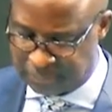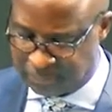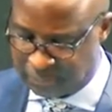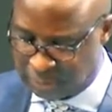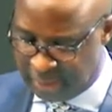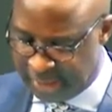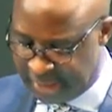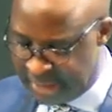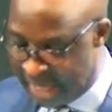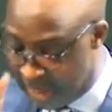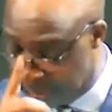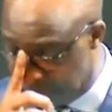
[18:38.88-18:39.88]
Look at it
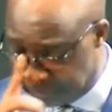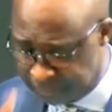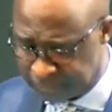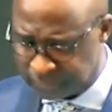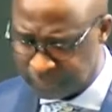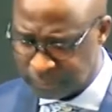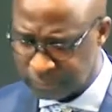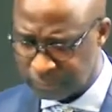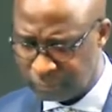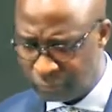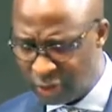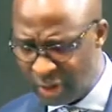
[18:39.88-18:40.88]
now.
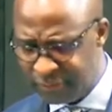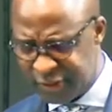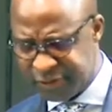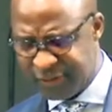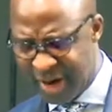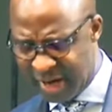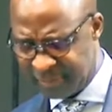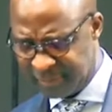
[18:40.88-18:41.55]
Verse 5.